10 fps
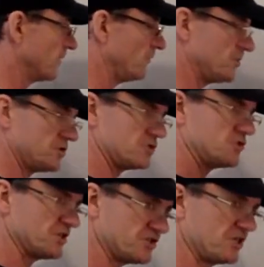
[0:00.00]
which is
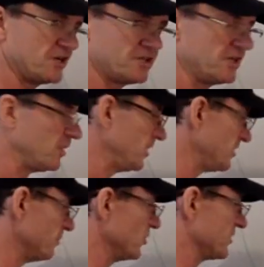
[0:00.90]
just started out,
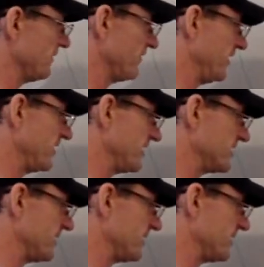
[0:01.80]
it's most definitely